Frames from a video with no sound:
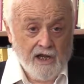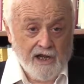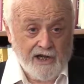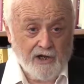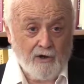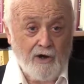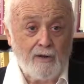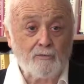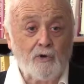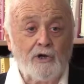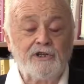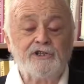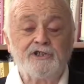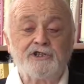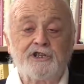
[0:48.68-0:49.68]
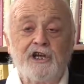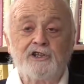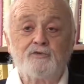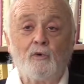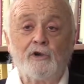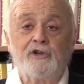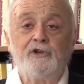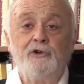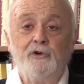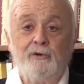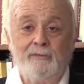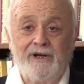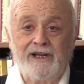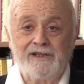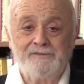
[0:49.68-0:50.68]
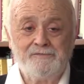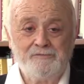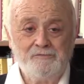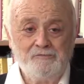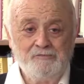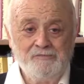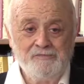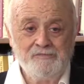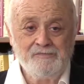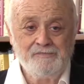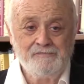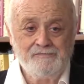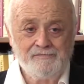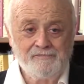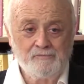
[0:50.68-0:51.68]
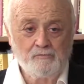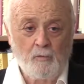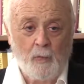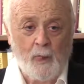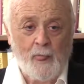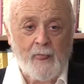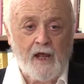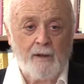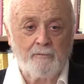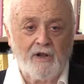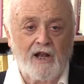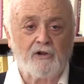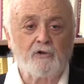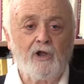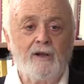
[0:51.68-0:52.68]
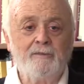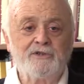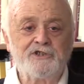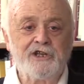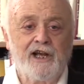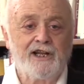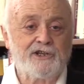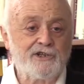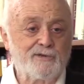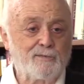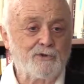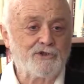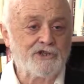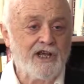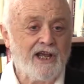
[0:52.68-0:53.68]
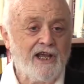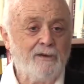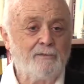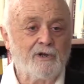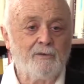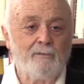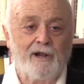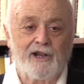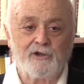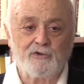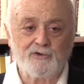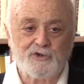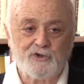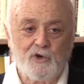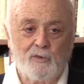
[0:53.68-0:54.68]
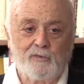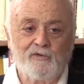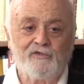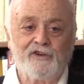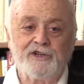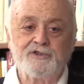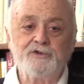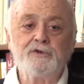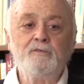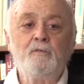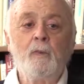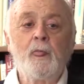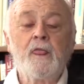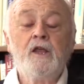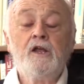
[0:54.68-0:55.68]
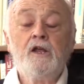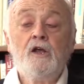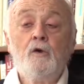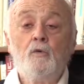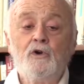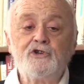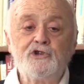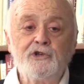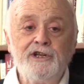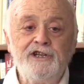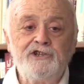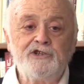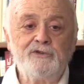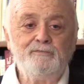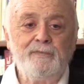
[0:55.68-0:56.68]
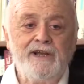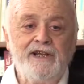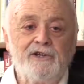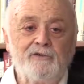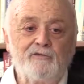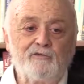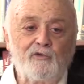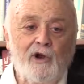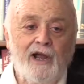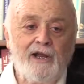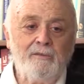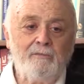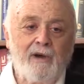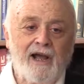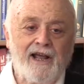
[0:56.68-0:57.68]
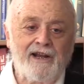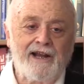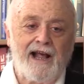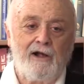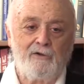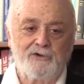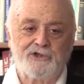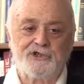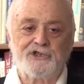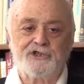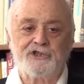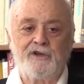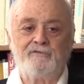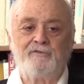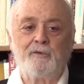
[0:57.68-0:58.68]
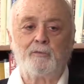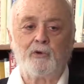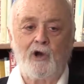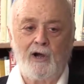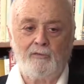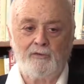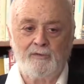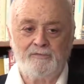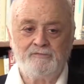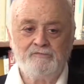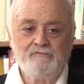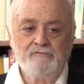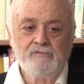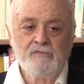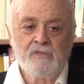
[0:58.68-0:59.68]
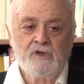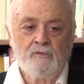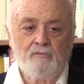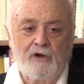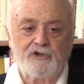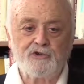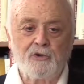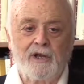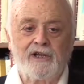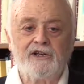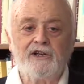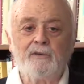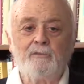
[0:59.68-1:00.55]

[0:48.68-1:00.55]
Here I'm going to discuss what to do about it. I'm not a climate scientist per se, but a medical school professor, which leads me to frame my analysis of the problem much like an